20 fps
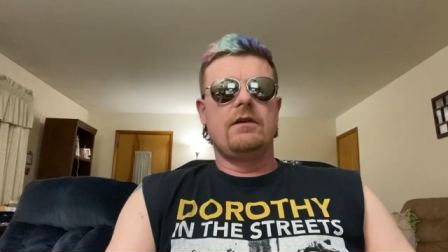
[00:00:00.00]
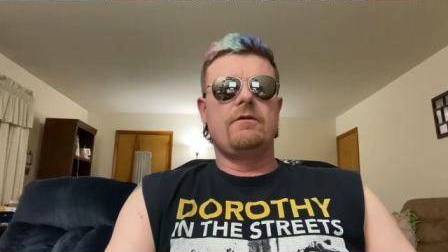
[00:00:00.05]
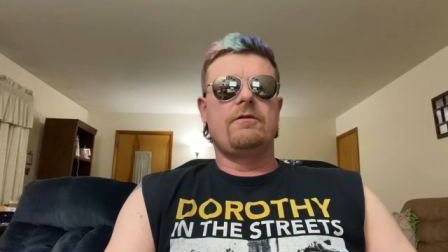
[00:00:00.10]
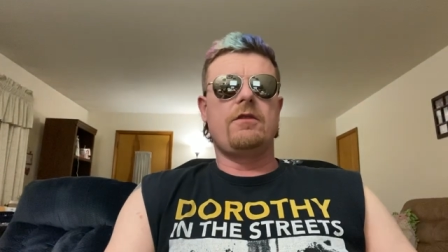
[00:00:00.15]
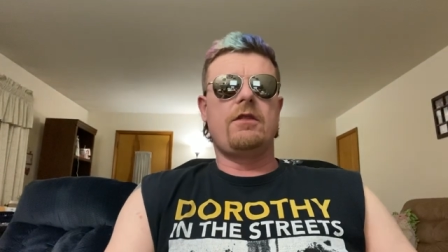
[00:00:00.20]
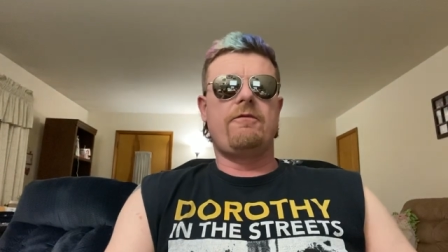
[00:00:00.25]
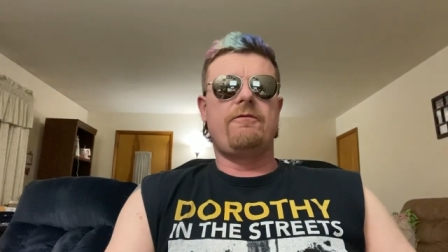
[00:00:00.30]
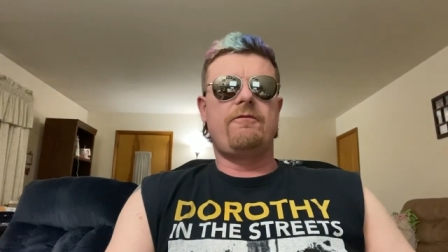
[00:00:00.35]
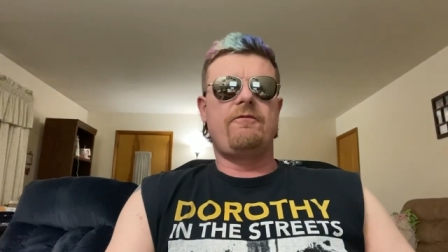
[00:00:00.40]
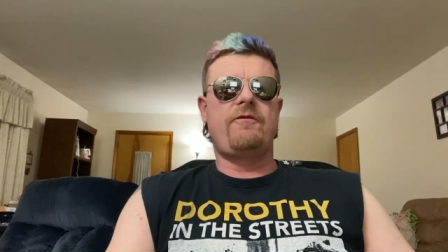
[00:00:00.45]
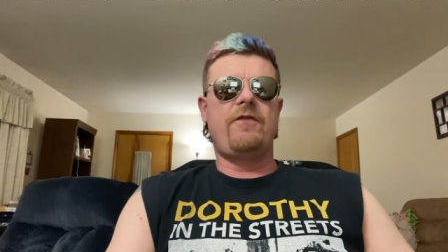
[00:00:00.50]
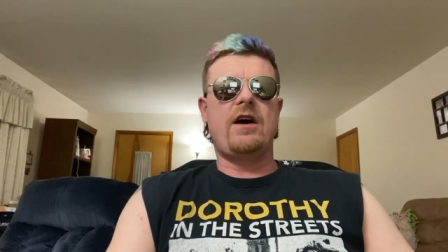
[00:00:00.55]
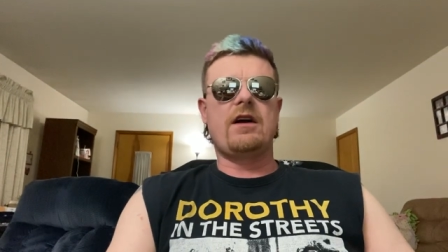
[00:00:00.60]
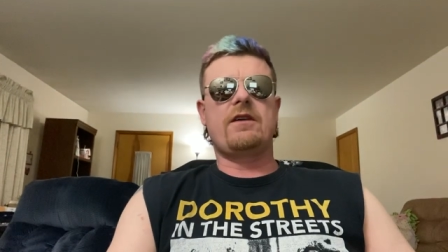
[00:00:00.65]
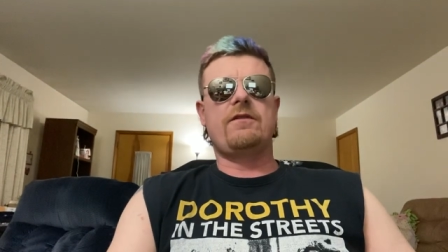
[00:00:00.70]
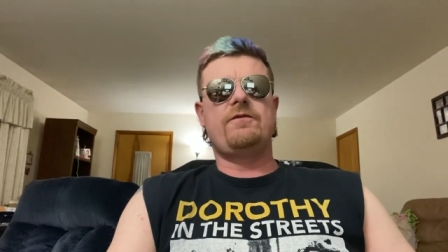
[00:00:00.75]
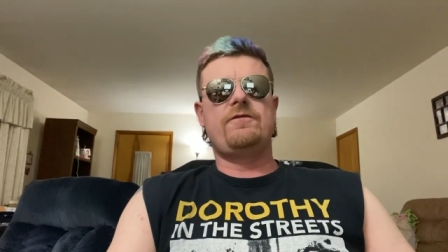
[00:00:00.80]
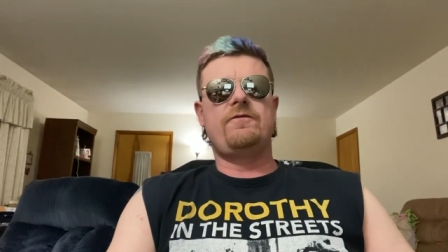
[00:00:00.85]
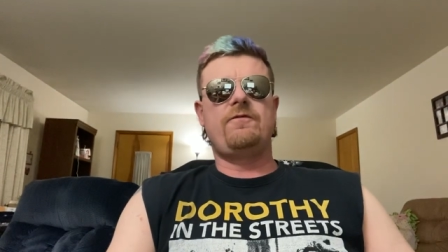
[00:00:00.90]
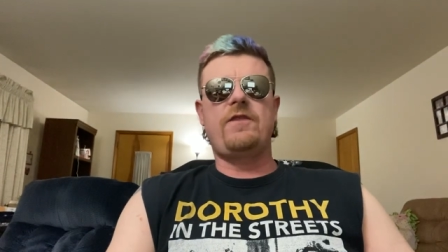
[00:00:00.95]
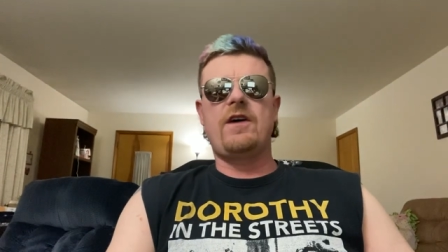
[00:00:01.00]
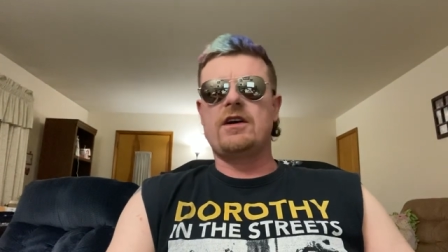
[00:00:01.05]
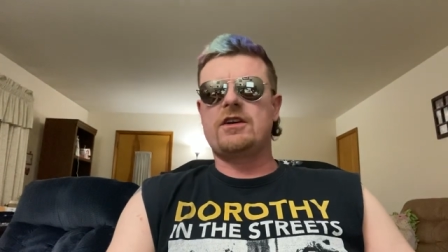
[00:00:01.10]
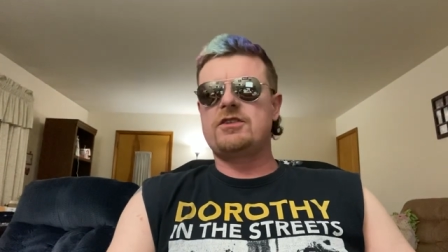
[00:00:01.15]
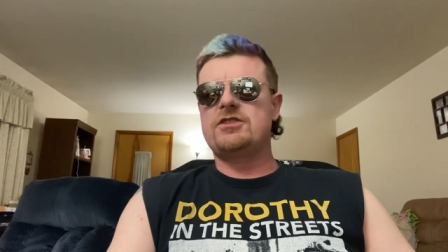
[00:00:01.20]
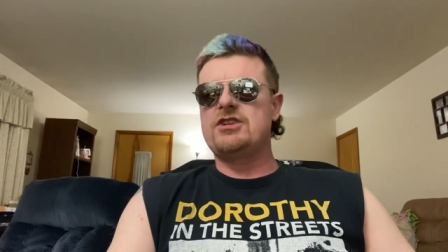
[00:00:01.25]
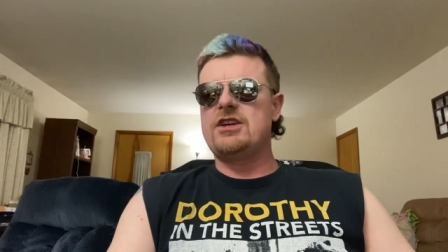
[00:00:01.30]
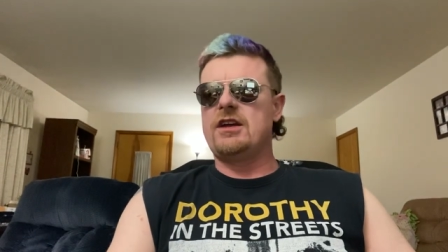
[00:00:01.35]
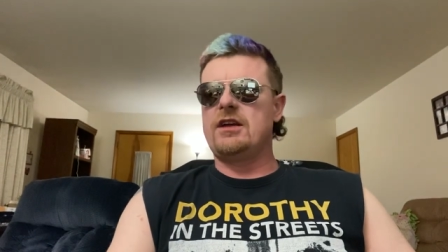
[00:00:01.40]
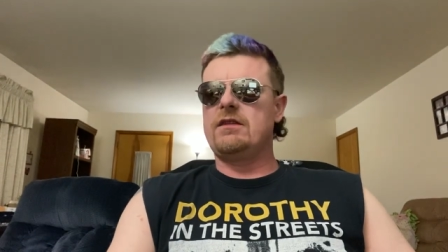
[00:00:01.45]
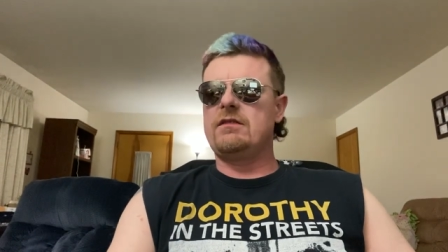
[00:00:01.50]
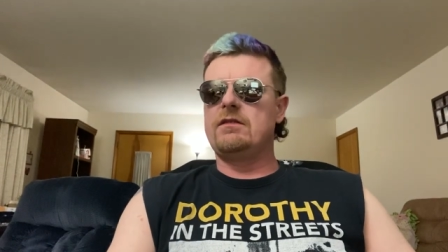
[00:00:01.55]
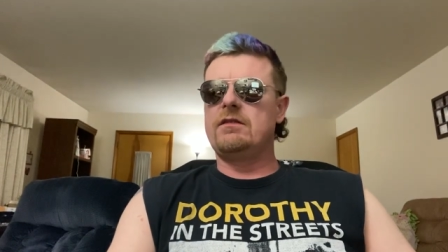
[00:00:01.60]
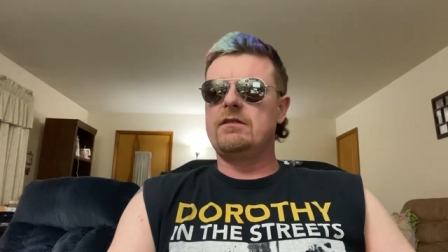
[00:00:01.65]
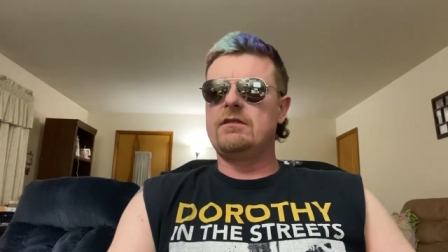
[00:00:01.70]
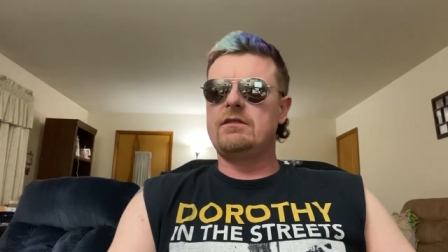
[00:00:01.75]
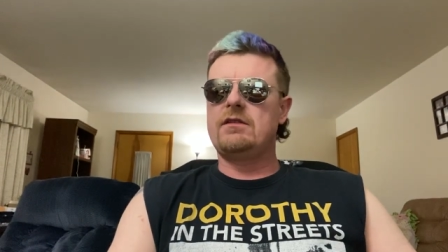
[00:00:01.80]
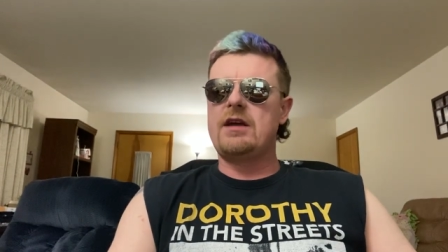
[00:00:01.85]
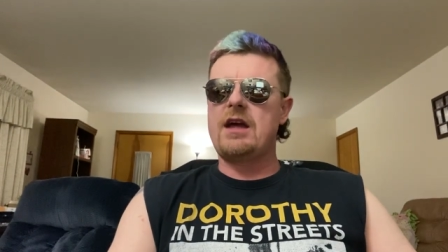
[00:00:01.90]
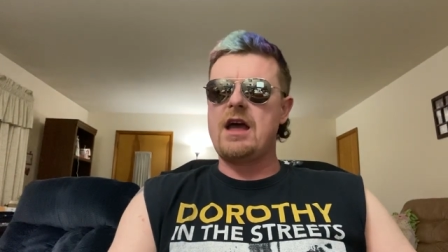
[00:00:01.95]
For the fuck, fuck shit.
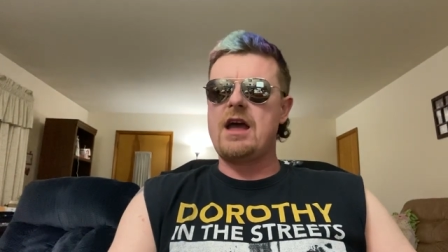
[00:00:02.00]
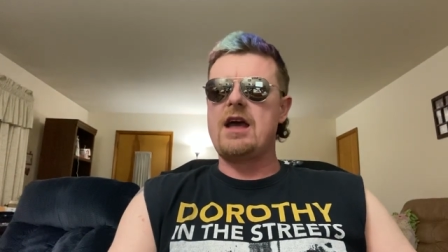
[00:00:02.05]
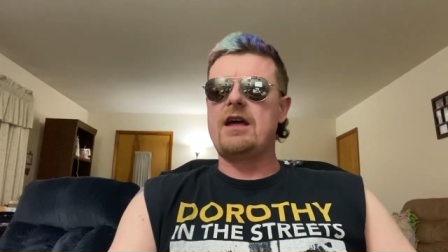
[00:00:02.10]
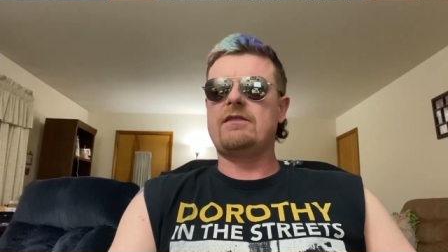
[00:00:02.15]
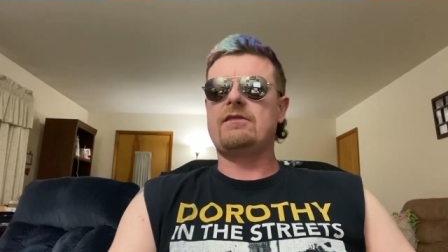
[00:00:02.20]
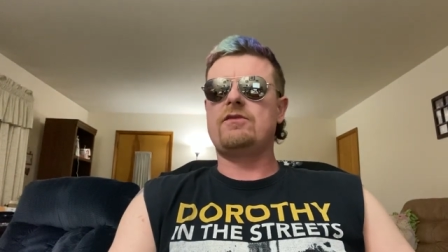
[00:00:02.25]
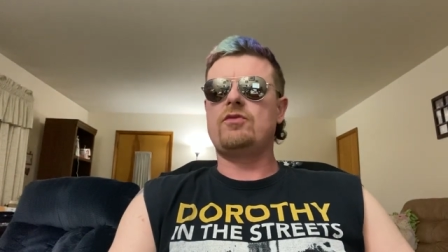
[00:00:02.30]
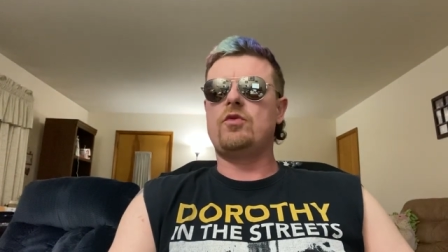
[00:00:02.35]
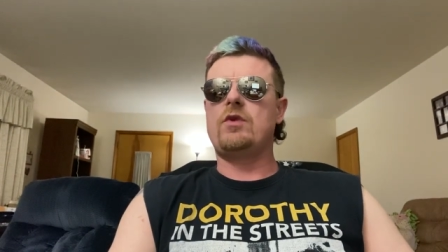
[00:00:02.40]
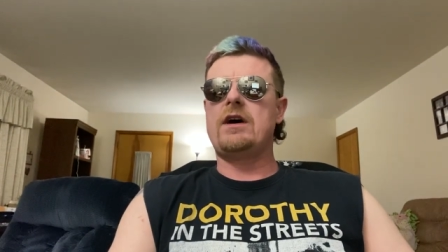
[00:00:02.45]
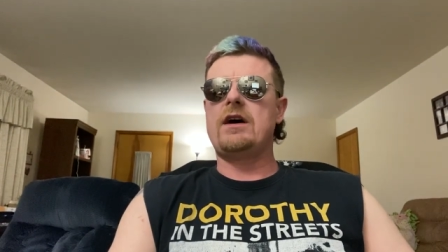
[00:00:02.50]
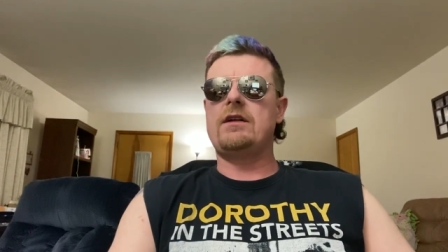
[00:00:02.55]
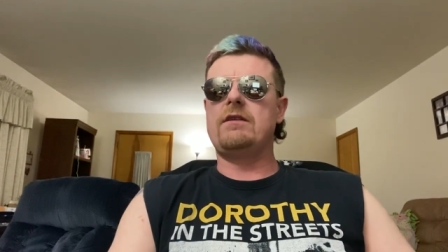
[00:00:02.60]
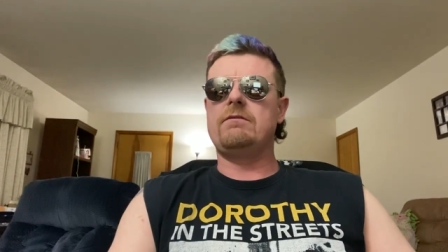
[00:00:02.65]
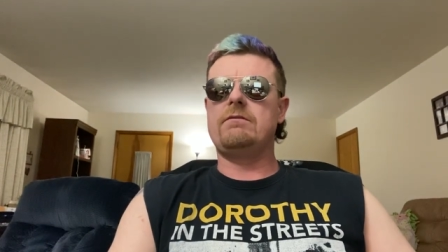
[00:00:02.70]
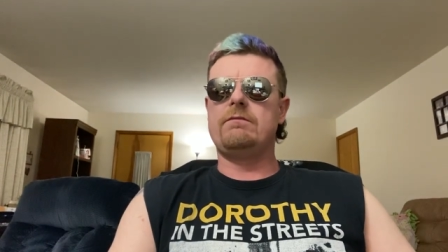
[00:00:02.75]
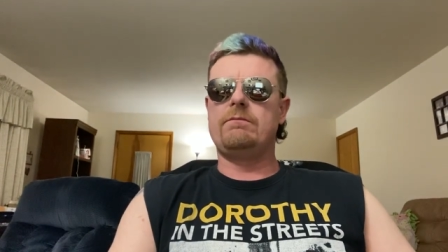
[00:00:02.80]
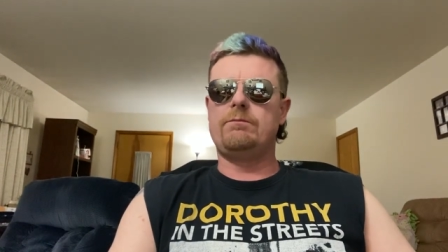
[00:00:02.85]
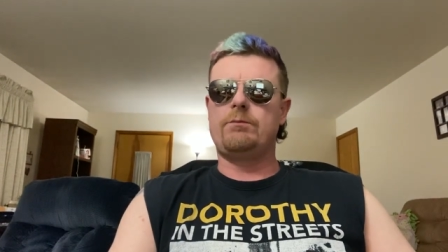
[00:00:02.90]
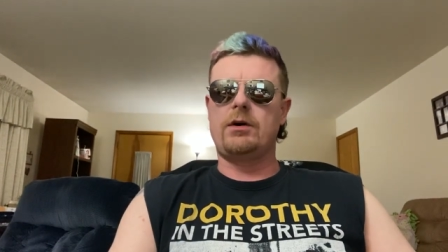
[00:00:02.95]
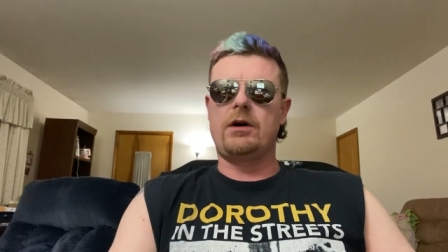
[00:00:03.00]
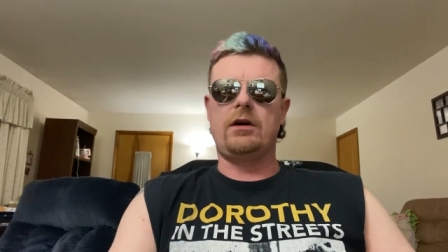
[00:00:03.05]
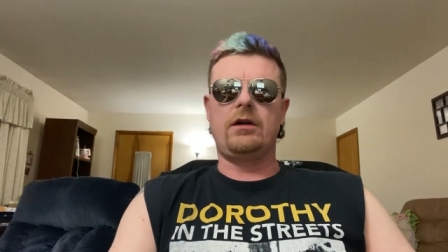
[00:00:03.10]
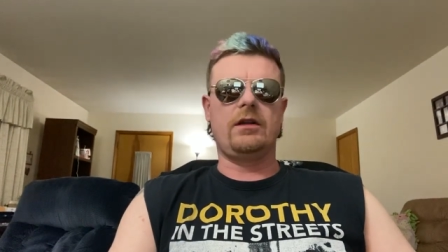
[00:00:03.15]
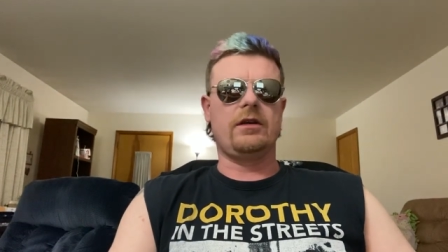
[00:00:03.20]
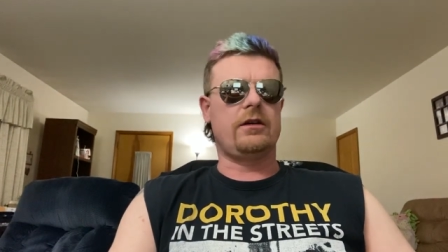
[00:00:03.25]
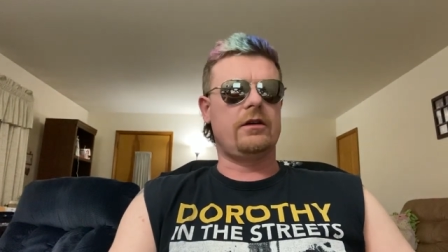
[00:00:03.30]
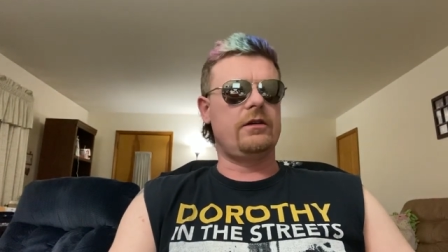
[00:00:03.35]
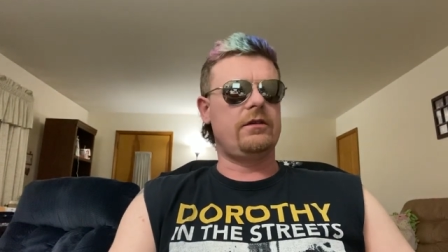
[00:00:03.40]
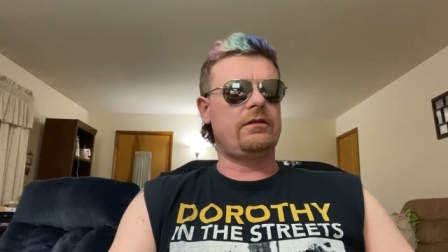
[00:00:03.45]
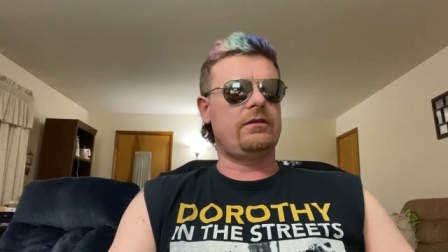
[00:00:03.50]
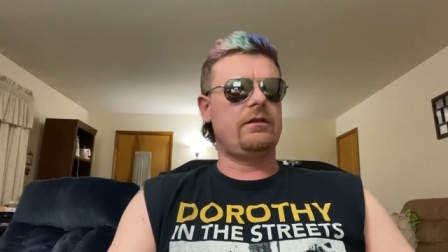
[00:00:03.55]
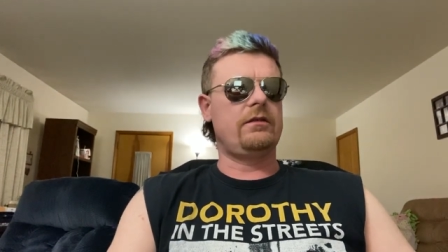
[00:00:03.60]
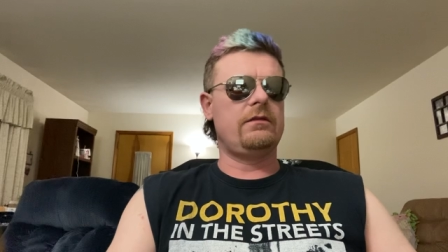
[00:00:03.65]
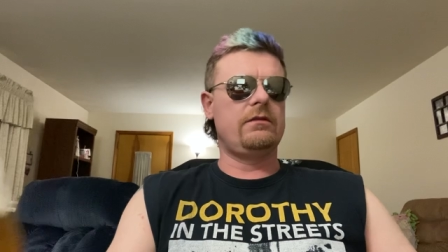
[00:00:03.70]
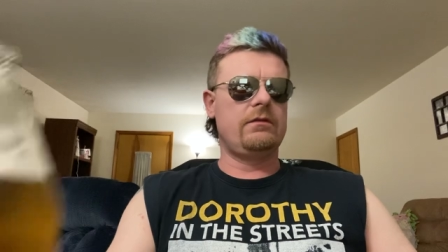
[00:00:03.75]
Ass twat ballickers.